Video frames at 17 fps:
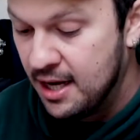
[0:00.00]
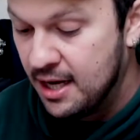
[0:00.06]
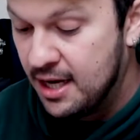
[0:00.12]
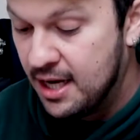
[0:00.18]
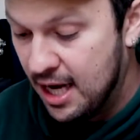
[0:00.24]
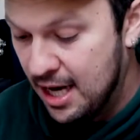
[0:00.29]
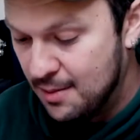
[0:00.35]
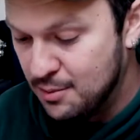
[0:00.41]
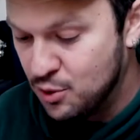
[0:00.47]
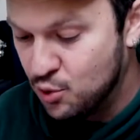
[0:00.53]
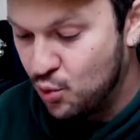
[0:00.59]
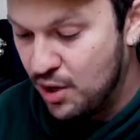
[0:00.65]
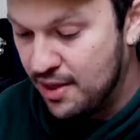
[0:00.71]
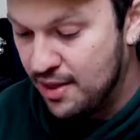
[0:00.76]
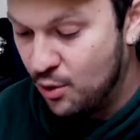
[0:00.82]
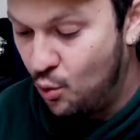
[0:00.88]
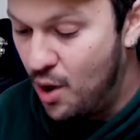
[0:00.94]
Comes
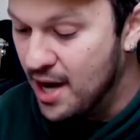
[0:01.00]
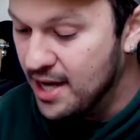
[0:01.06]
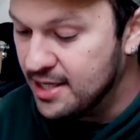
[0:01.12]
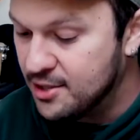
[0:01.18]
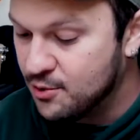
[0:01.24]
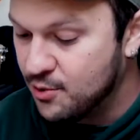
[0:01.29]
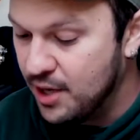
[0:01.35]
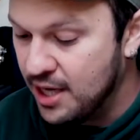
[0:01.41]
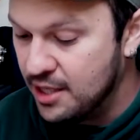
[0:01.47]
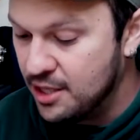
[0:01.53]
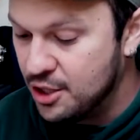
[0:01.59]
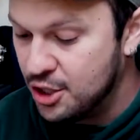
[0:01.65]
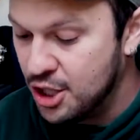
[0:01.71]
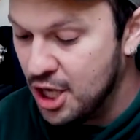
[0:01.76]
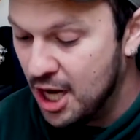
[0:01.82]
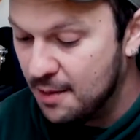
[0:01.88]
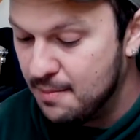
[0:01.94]
with a windscreen,
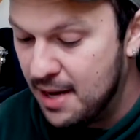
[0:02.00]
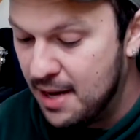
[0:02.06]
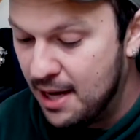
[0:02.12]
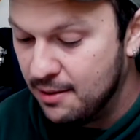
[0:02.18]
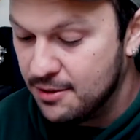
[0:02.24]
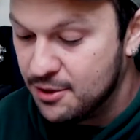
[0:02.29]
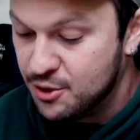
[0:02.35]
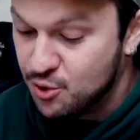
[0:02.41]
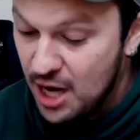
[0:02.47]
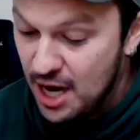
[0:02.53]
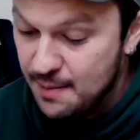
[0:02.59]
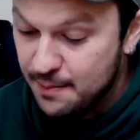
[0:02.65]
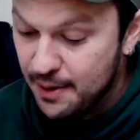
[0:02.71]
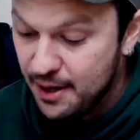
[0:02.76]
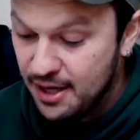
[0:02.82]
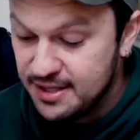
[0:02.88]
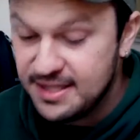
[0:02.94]
shock mount,
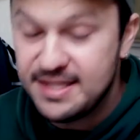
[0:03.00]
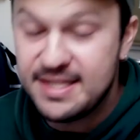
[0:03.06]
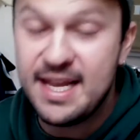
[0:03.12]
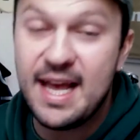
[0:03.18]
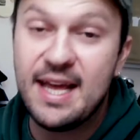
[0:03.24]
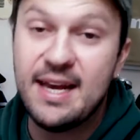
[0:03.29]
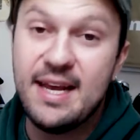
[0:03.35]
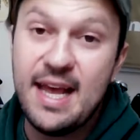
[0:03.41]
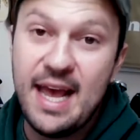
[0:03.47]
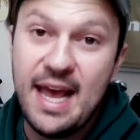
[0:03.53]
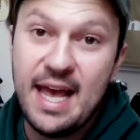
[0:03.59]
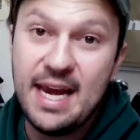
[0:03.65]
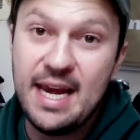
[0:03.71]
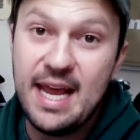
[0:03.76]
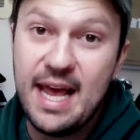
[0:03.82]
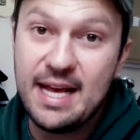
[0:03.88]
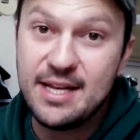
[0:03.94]
tripod stand,
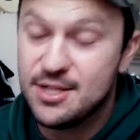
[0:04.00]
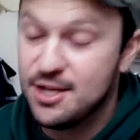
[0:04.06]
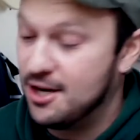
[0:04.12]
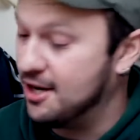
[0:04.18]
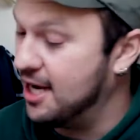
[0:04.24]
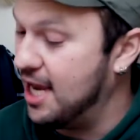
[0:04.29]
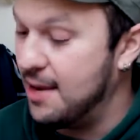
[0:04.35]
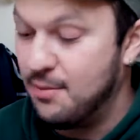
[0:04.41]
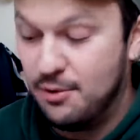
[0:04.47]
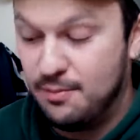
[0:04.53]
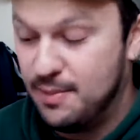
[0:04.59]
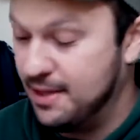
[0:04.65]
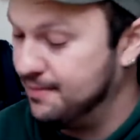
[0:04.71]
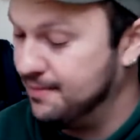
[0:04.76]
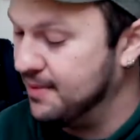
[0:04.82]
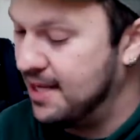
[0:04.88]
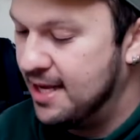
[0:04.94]
and XLR cable.
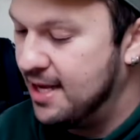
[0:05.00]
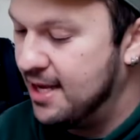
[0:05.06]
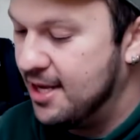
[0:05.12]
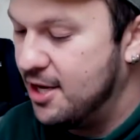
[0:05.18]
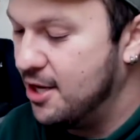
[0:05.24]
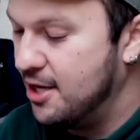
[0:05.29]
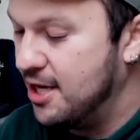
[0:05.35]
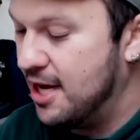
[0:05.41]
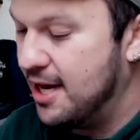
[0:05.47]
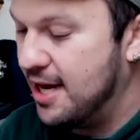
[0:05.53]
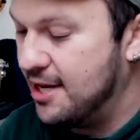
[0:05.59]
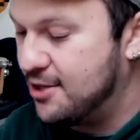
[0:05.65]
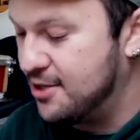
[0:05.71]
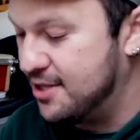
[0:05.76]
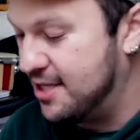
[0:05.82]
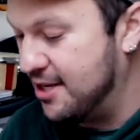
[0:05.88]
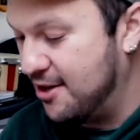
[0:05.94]
But you're not
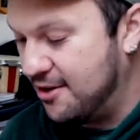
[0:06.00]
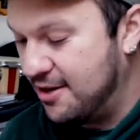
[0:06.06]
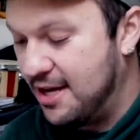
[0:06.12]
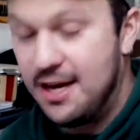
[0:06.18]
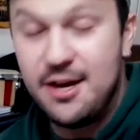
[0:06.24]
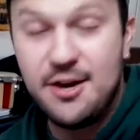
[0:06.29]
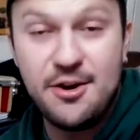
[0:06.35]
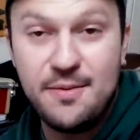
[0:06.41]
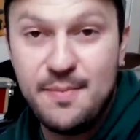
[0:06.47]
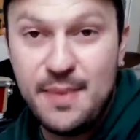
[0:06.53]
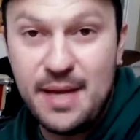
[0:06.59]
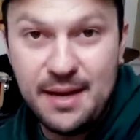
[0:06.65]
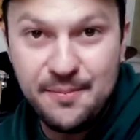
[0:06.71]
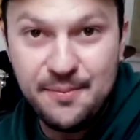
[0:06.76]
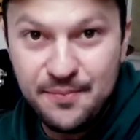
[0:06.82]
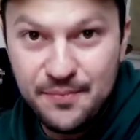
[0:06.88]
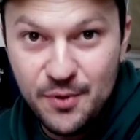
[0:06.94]
interested in hearing me.
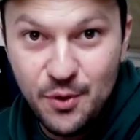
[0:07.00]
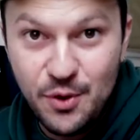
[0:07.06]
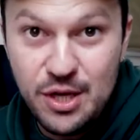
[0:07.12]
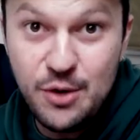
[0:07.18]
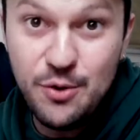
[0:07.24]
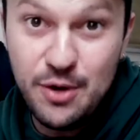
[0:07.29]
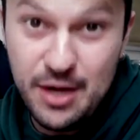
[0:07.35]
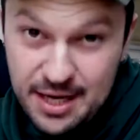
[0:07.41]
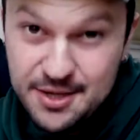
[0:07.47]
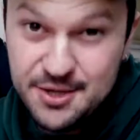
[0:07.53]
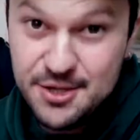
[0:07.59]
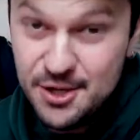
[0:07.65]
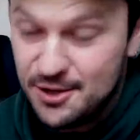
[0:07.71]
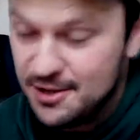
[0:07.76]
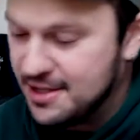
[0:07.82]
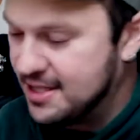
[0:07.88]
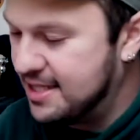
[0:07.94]
You are interested
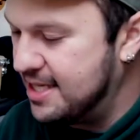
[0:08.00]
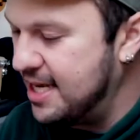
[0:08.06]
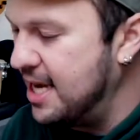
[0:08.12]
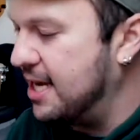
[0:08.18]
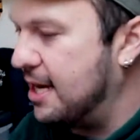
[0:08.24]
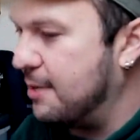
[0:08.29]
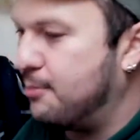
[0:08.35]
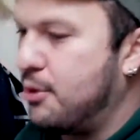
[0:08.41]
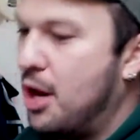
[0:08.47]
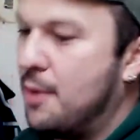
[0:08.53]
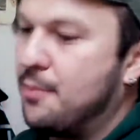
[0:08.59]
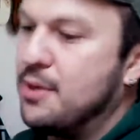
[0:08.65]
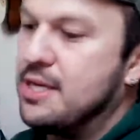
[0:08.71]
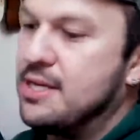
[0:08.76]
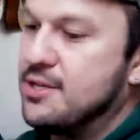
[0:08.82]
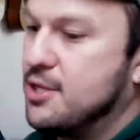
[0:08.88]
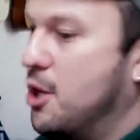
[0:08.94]
in seeing it
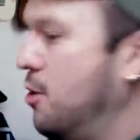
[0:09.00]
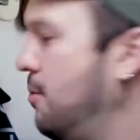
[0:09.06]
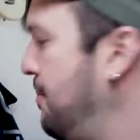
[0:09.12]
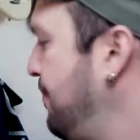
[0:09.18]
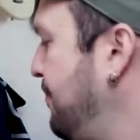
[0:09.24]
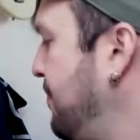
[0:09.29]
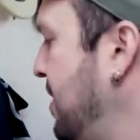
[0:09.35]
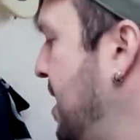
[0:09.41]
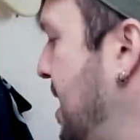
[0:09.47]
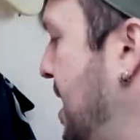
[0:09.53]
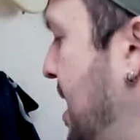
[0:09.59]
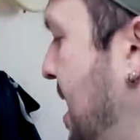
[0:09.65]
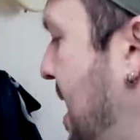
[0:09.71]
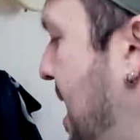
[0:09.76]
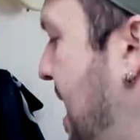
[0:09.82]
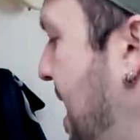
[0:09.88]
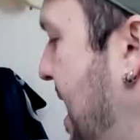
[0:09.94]
properly. So
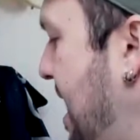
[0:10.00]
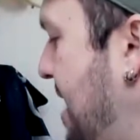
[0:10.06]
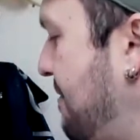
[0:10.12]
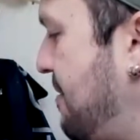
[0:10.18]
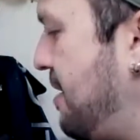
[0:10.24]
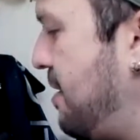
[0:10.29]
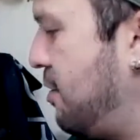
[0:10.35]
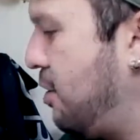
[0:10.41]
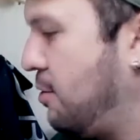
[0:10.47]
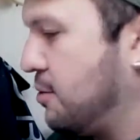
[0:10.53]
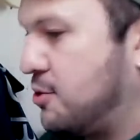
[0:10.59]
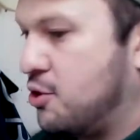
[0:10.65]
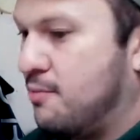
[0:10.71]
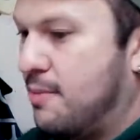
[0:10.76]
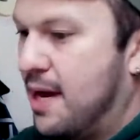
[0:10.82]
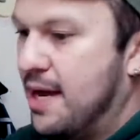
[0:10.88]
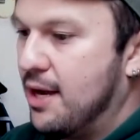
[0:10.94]
I have here
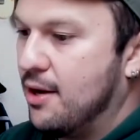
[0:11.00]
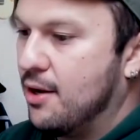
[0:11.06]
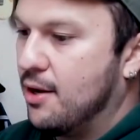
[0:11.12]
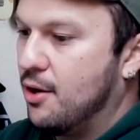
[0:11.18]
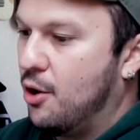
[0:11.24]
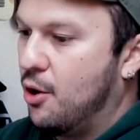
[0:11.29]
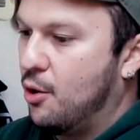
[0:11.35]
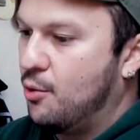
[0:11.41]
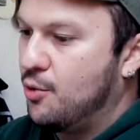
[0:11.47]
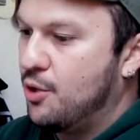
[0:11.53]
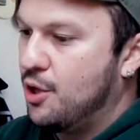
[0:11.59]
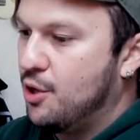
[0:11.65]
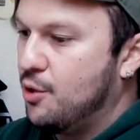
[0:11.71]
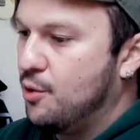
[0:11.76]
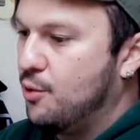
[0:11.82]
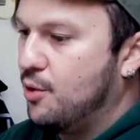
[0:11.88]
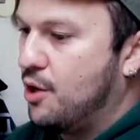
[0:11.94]
also my
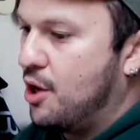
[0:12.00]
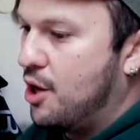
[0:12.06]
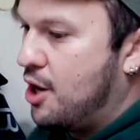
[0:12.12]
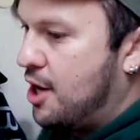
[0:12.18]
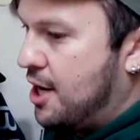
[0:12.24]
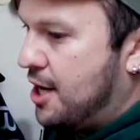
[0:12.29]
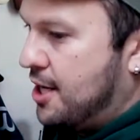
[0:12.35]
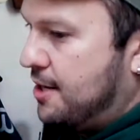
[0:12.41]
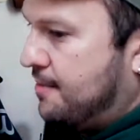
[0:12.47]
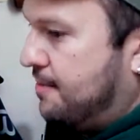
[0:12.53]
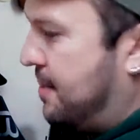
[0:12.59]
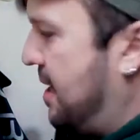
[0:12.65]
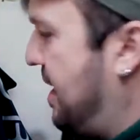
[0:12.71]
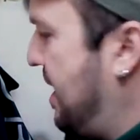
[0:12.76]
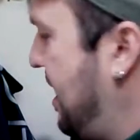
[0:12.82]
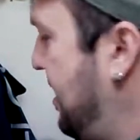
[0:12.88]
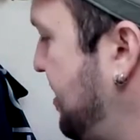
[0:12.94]
audio card,
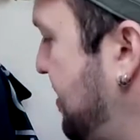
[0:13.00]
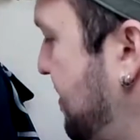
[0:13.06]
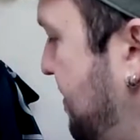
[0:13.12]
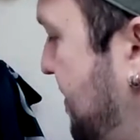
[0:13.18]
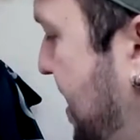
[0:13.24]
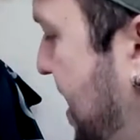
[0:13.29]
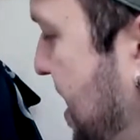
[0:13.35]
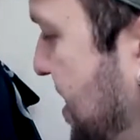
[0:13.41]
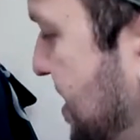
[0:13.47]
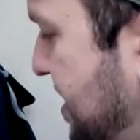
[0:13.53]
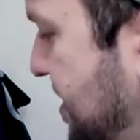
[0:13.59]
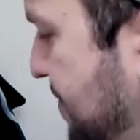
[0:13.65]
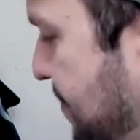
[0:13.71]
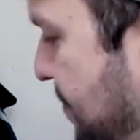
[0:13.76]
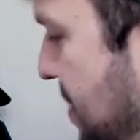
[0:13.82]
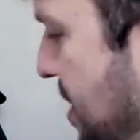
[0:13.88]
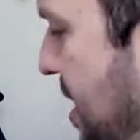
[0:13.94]
my
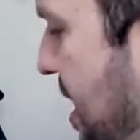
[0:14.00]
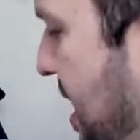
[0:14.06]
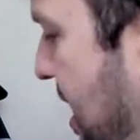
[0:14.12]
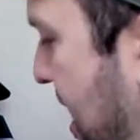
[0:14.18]
interface. And